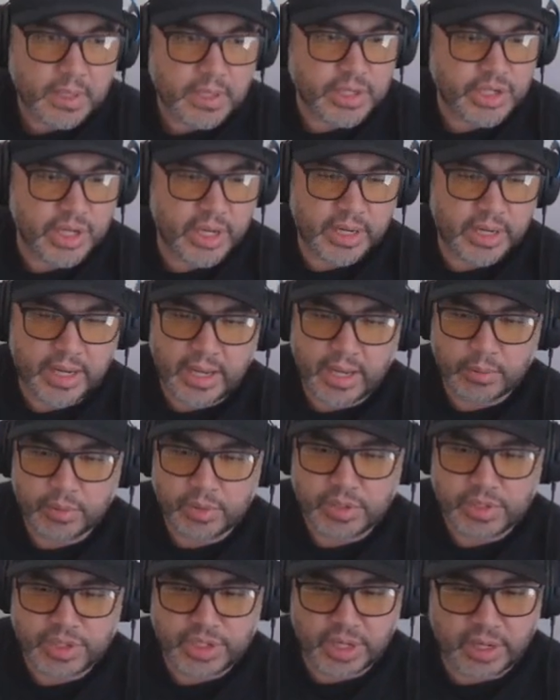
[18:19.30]
Jedi,
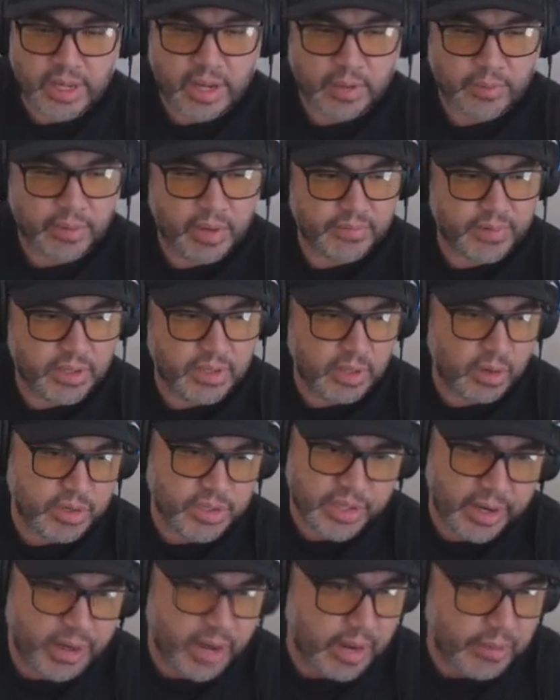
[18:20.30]
where's Jedi Knight Revan? No
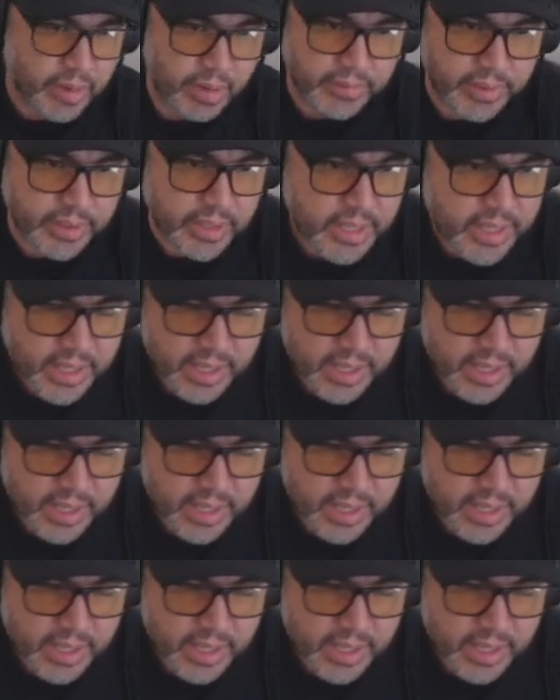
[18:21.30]
Jedi Knight Revan.